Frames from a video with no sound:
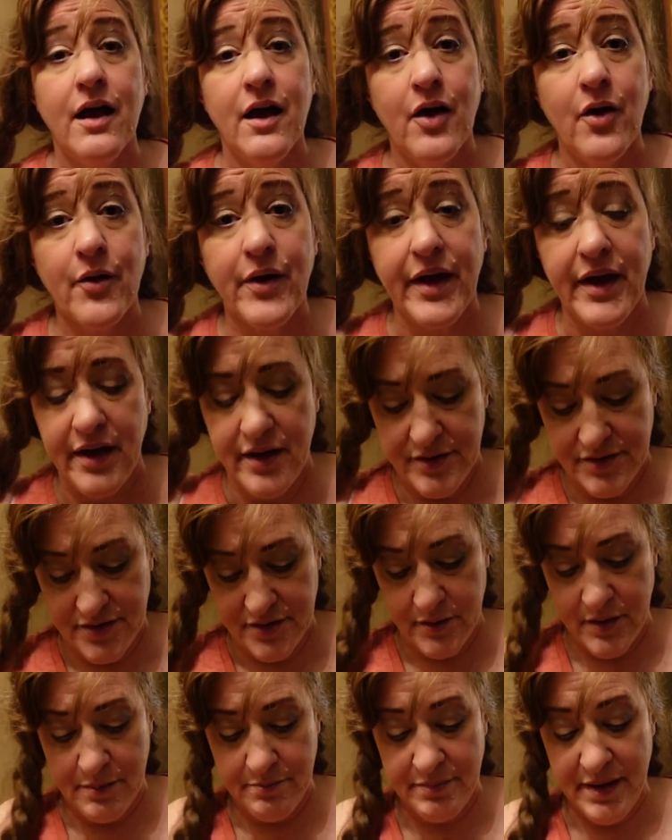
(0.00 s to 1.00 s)
Okay,
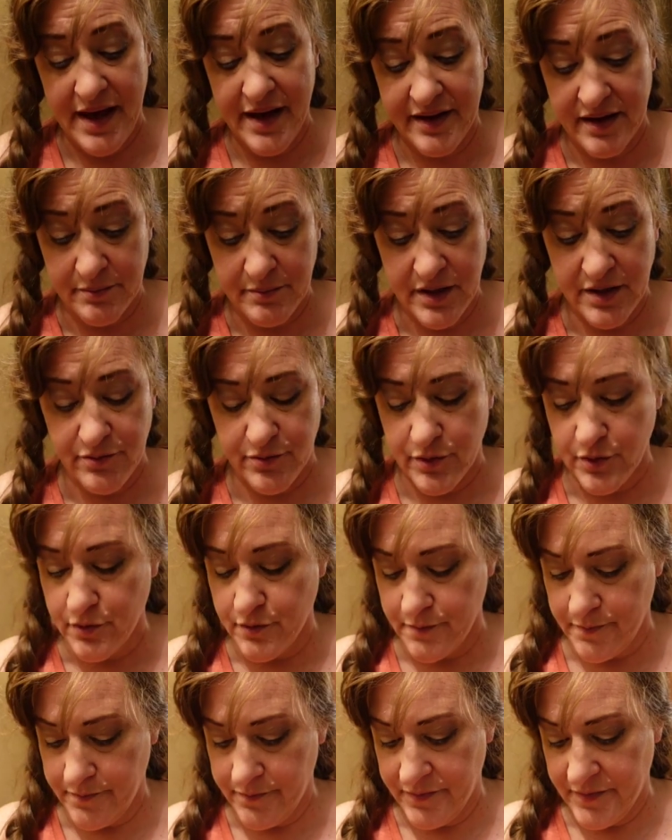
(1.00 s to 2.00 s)
so I'm back in my
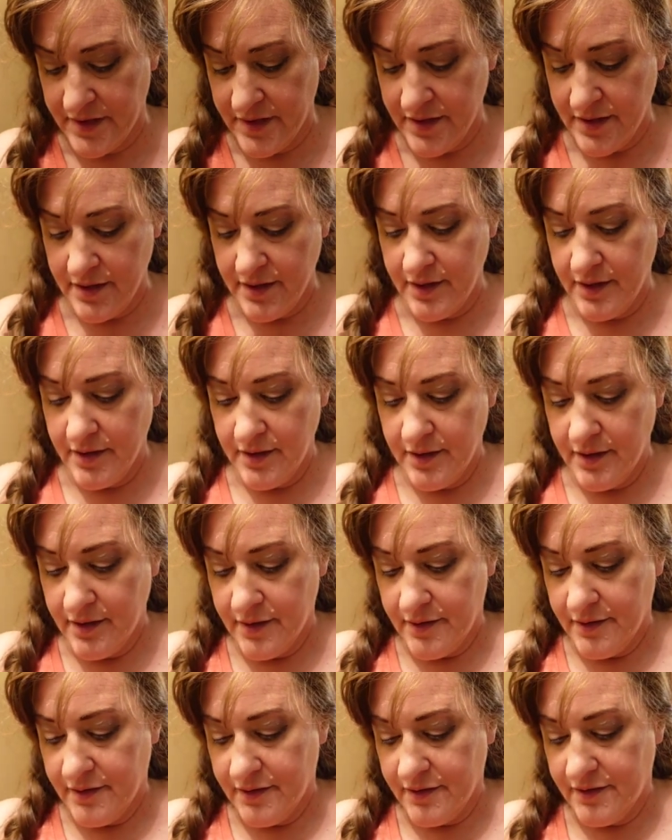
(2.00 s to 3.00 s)
room,
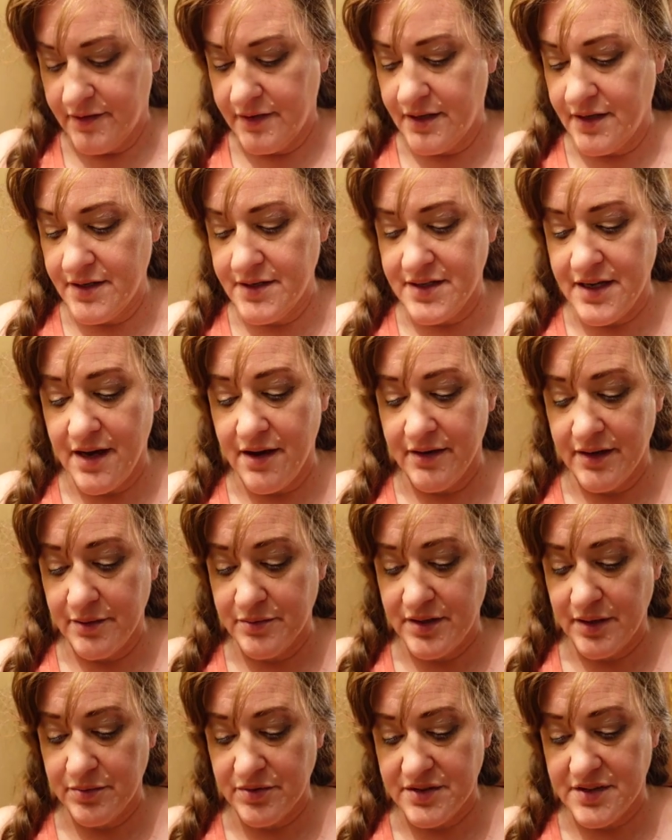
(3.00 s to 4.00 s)
sitting down. I
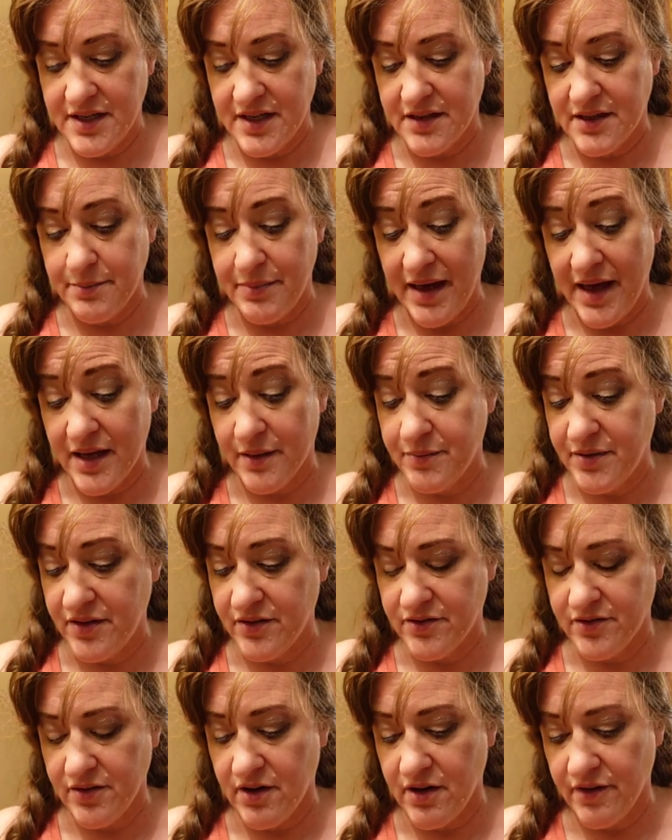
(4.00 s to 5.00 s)
was able to take the back
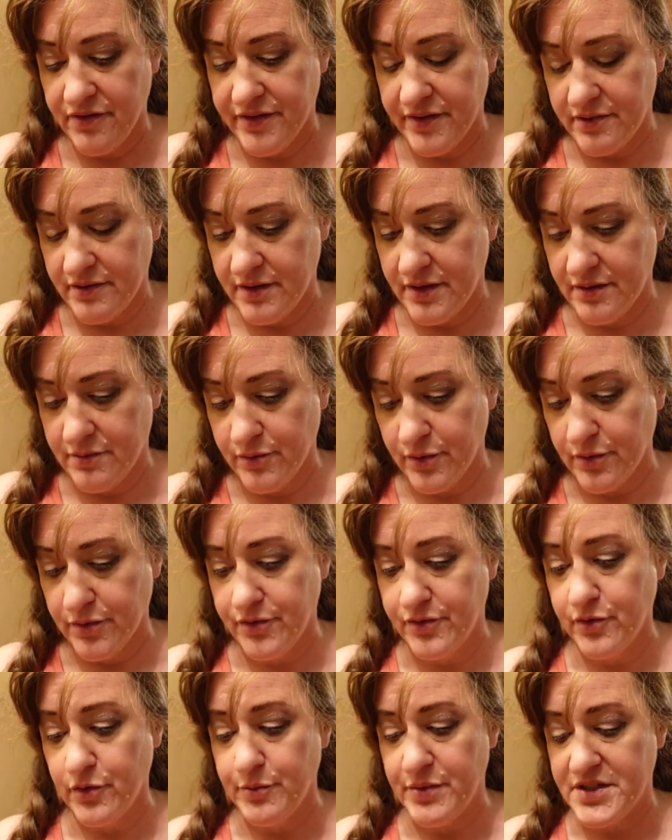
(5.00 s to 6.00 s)
piece off, and we'll
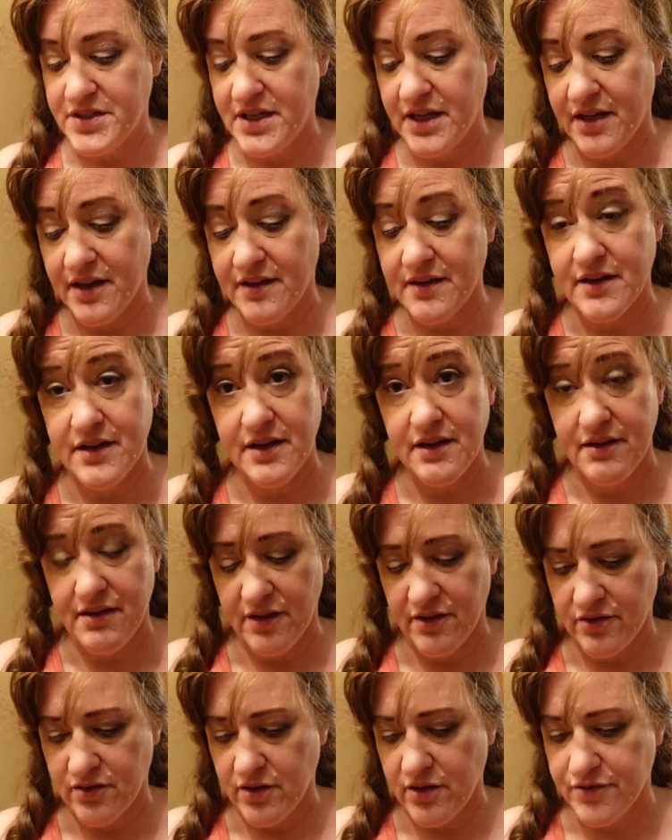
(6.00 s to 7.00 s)
soon be taking the knee
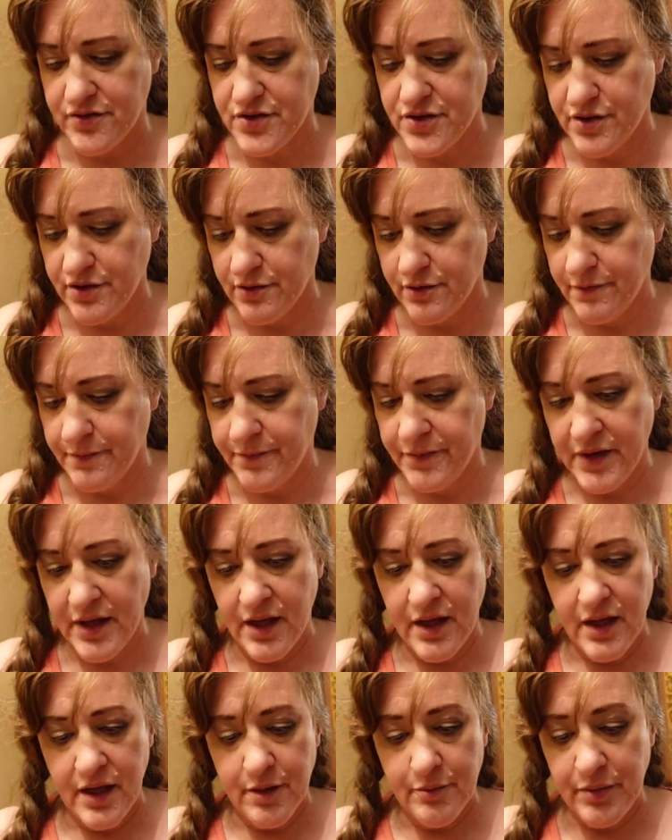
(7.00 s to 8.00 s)
things off too.
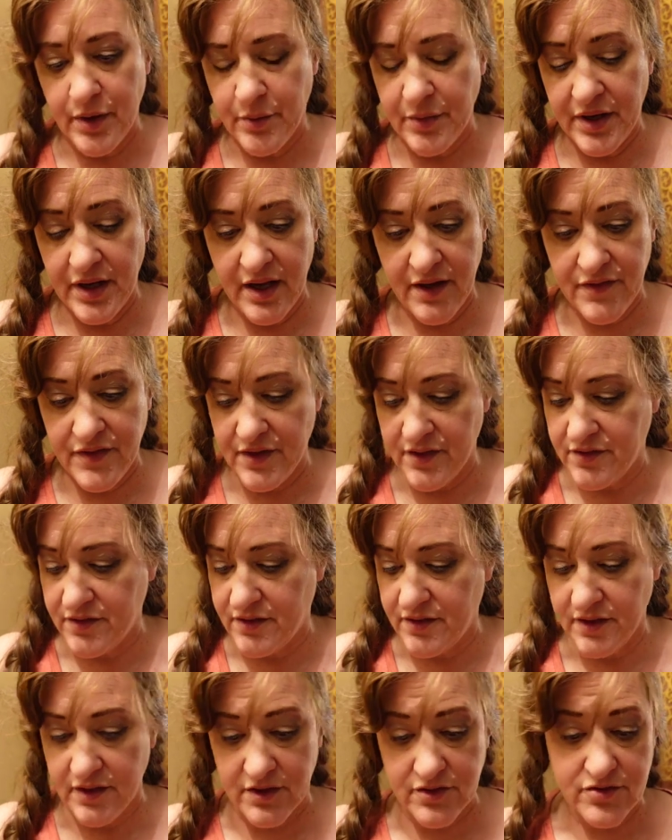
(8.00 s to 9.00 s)
But we have
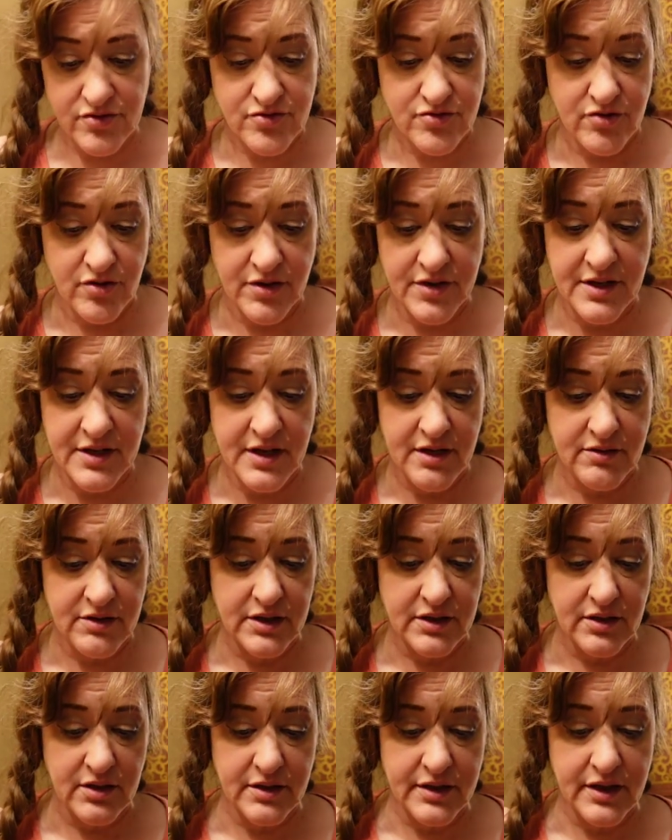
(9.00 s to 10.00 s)
this
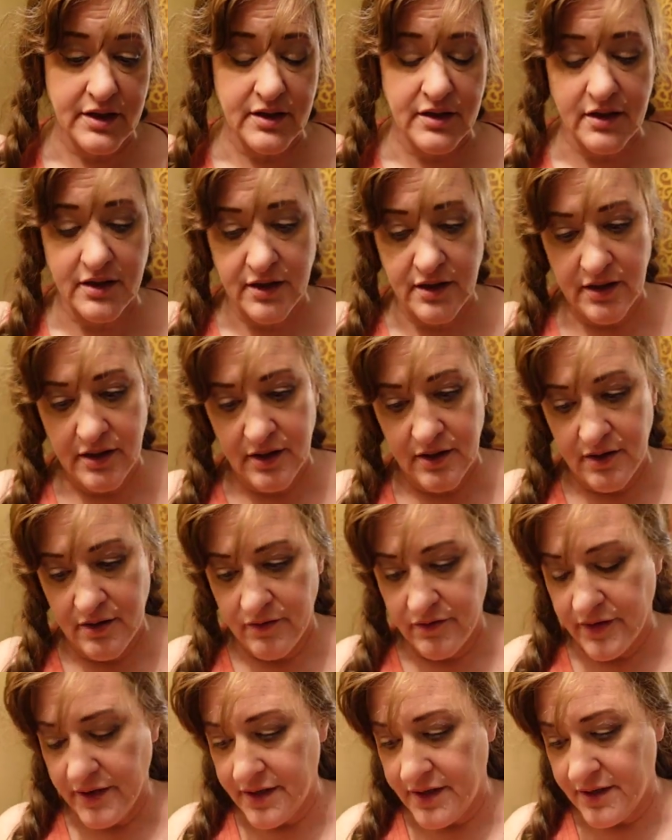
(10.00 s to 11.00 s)
extraordinary looking
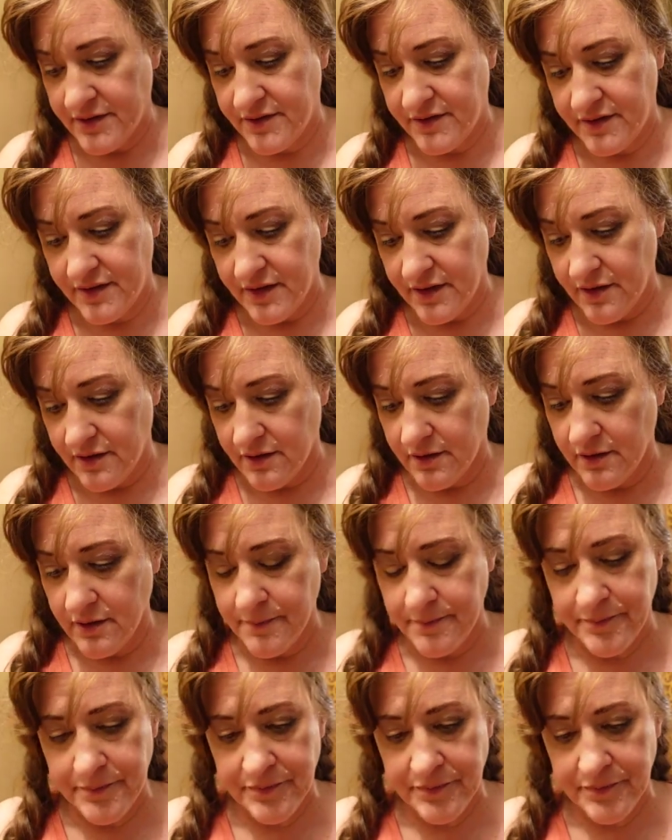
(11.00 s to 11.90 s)
financier